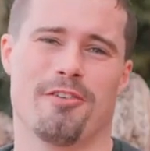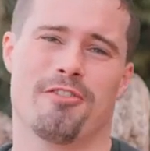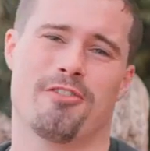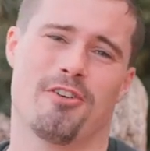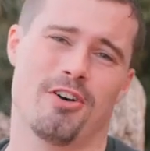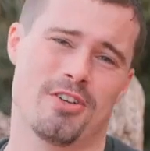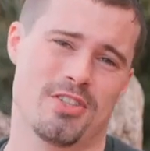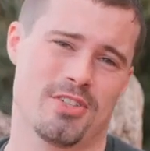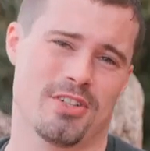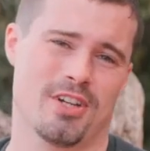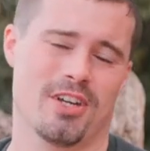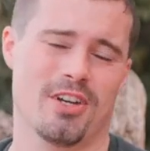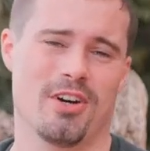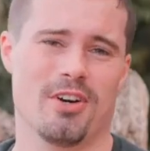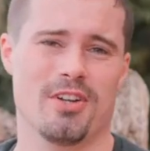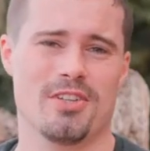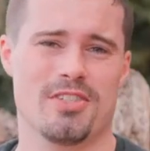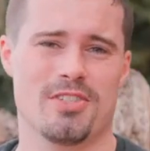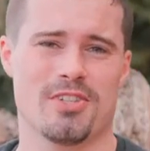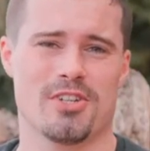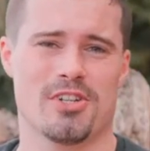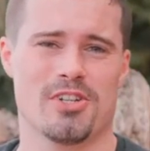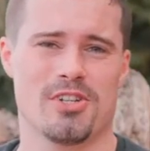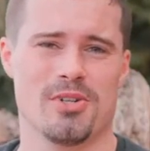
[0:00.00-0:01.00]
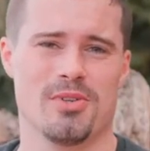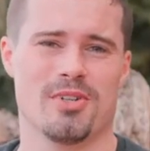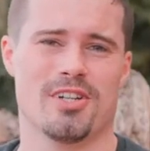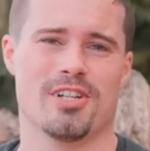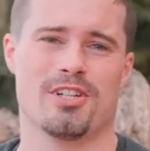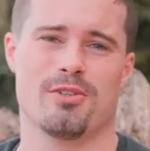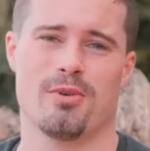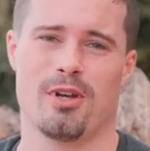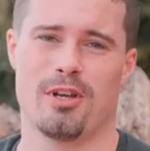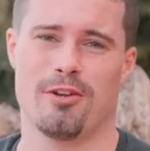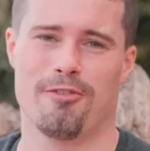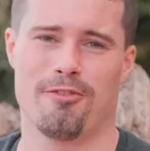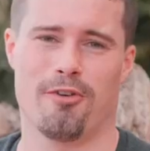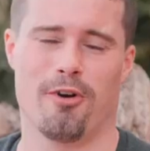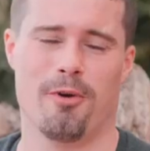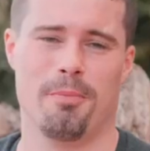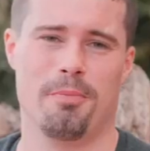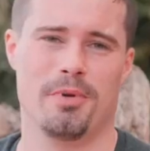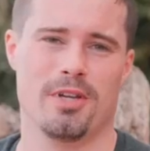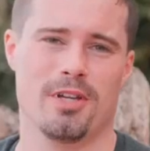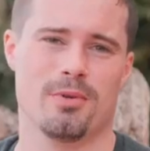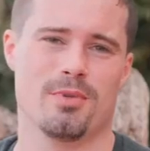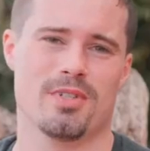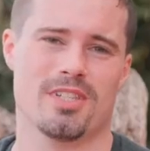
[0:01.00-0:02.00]
Of course, you can also shoot in
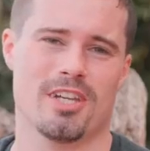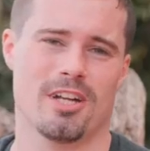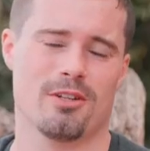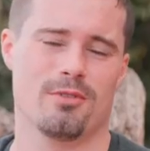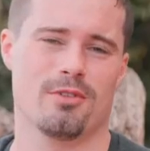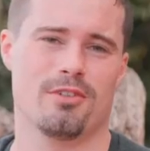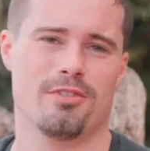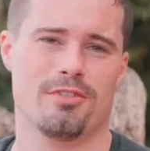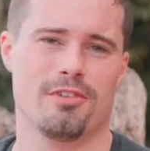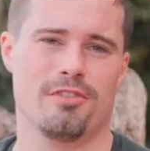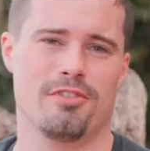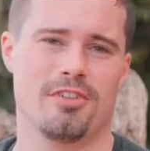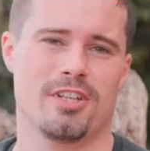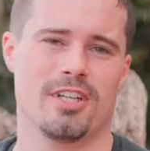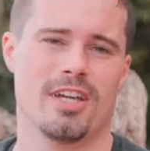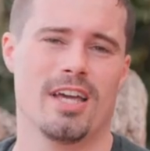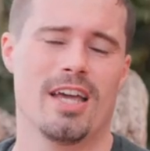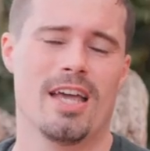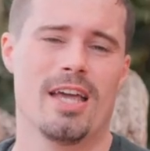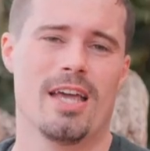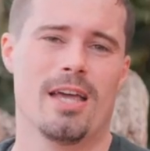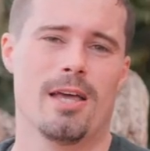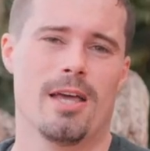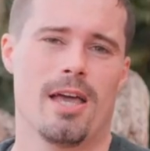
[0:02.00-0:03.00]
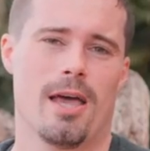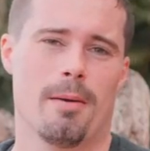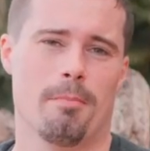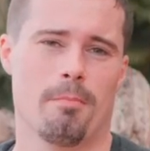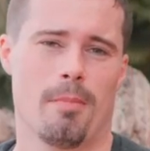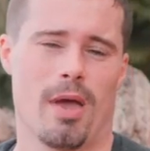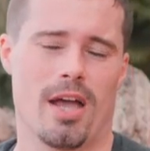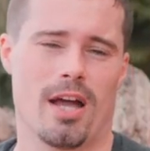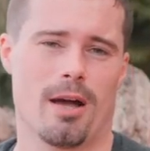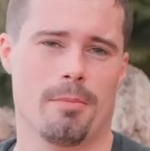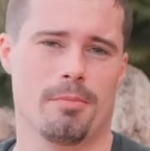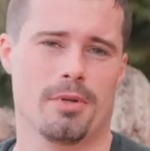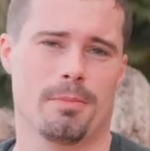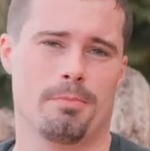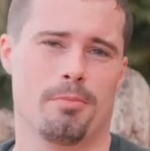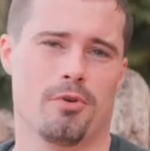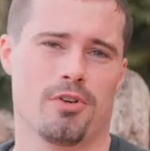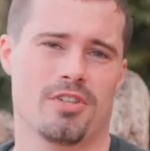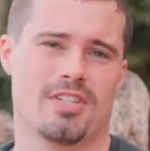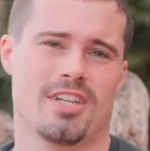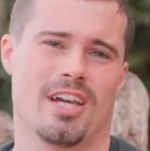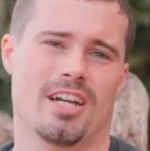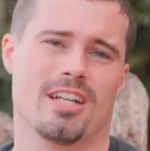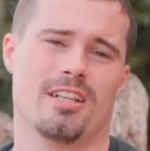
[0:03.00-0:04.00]
24p with 150 megabit
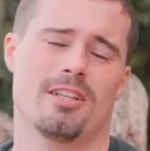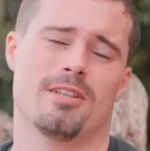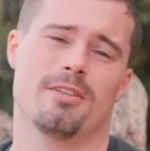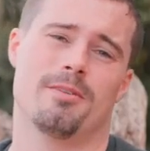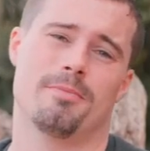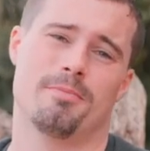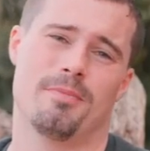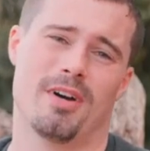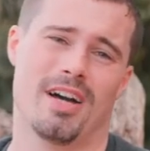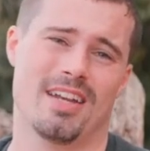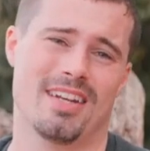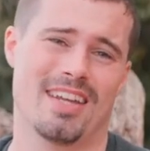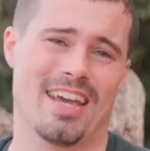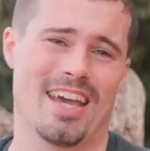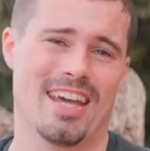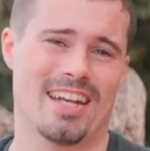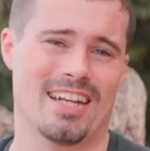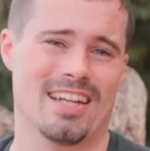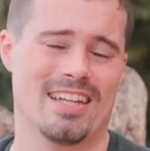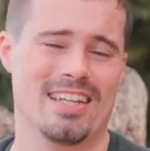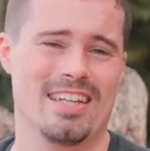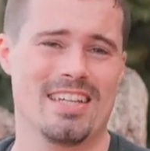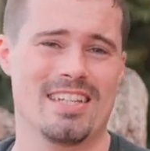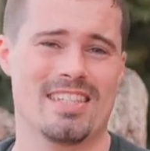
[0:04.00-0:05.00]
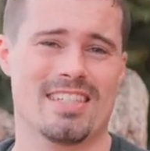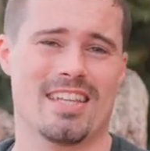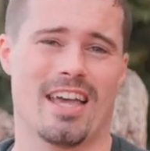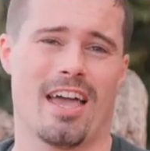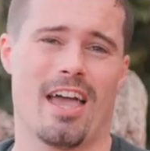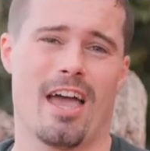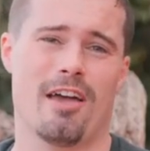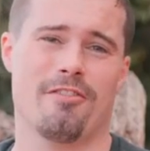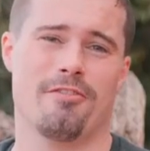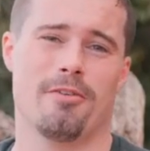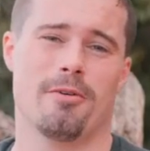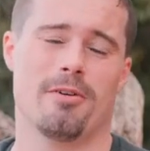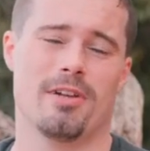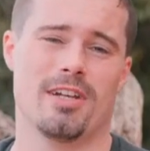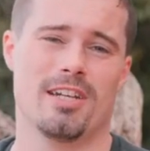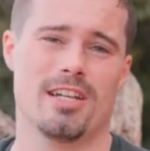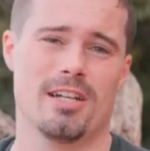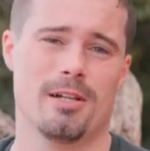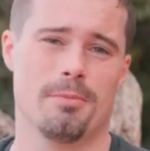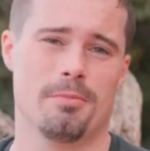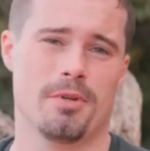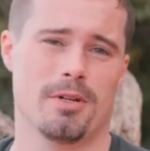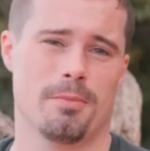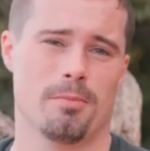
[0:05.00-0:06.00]
per second, but at least I have a
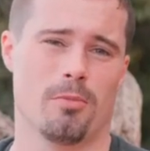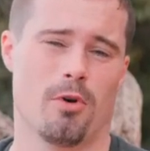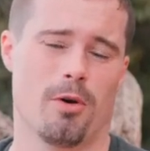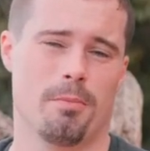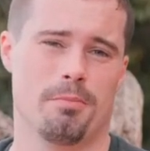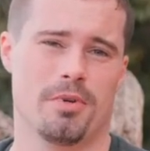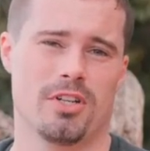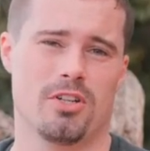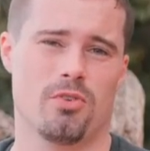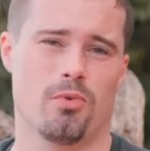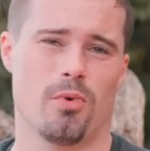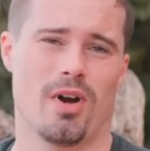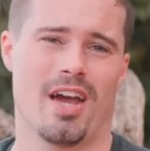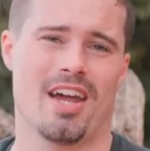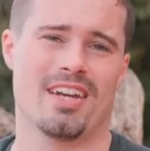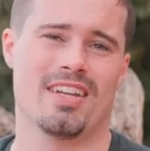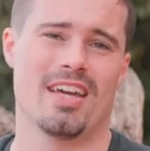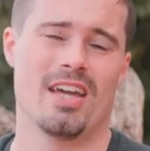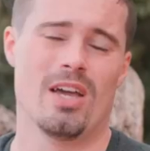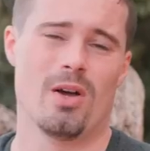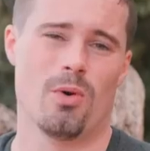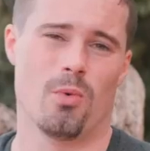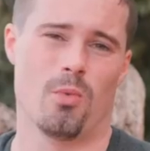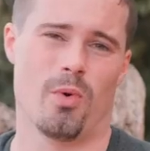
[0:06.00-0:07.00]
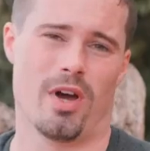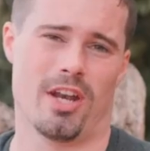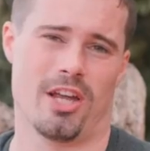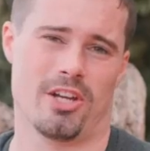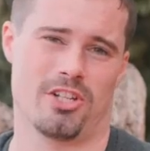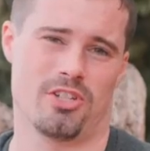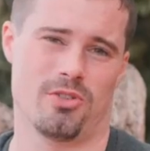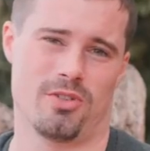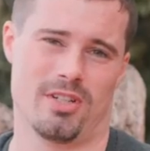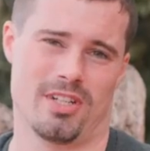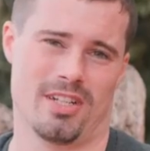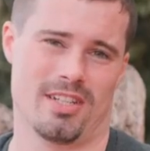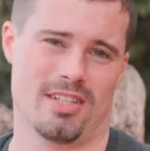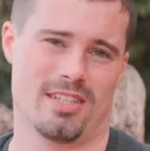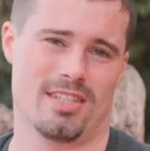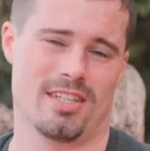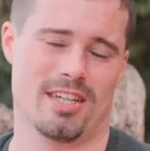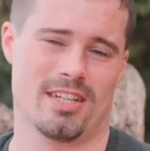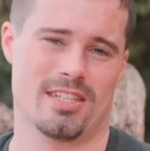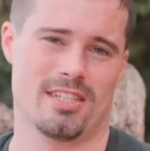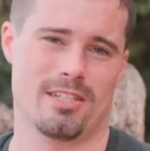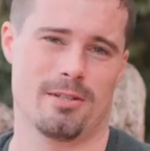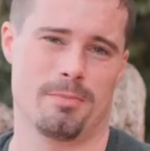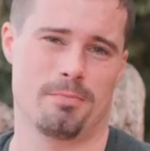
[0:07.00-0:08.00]
little bit more bitrate when I shoot it in
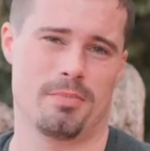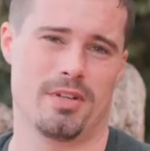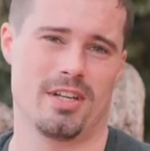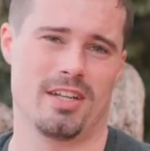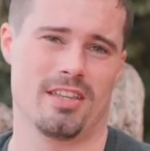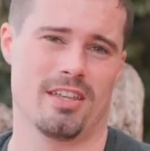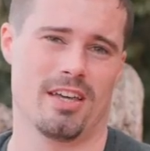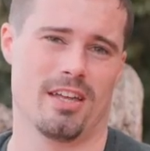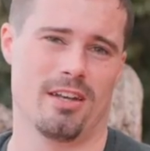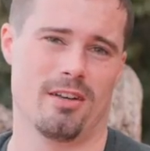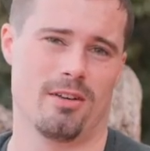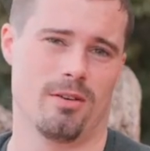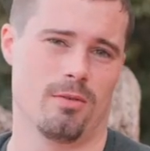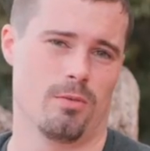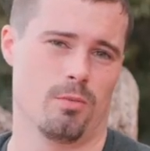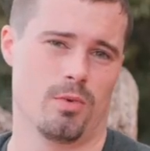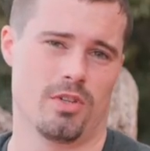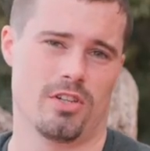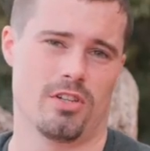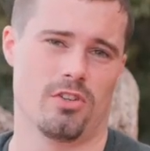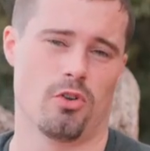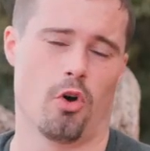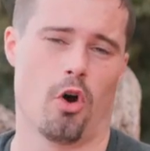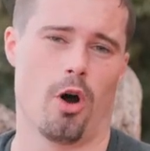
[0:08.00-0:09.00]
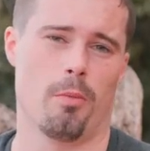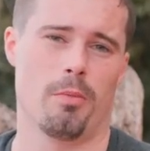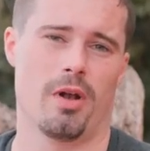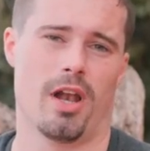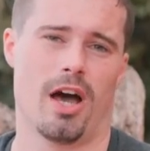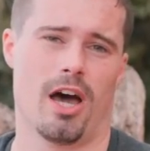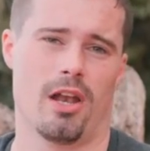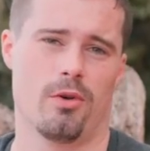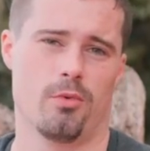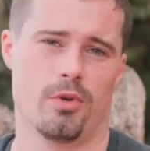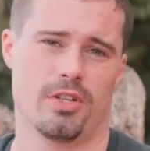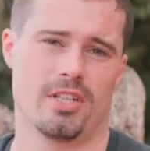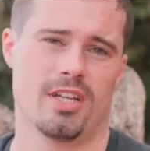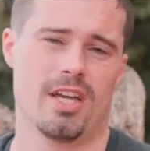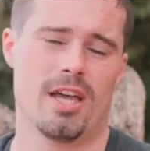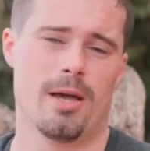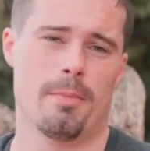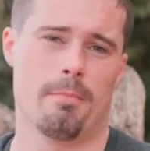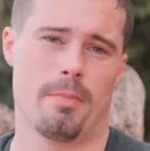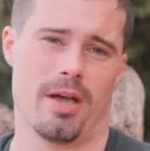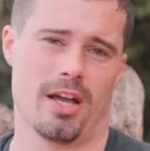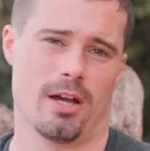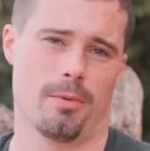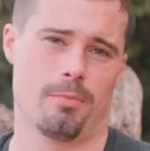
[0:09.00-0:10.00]
60p than with a normal 100
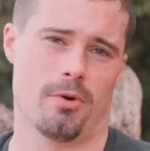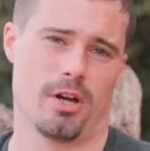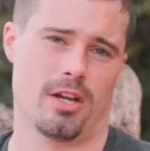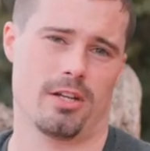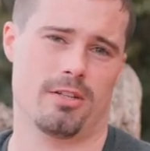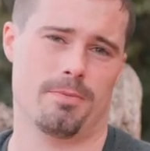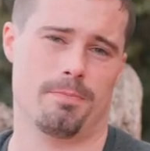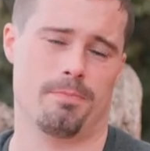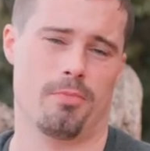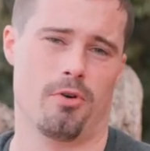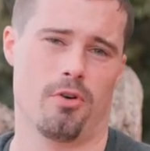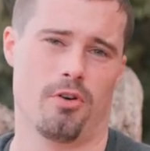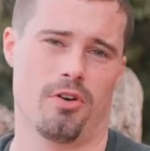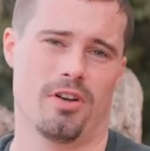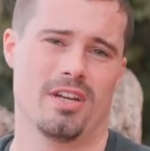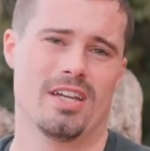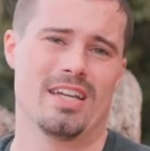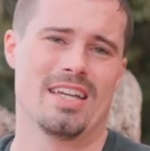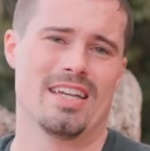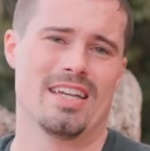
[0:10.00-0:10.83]
megabyte per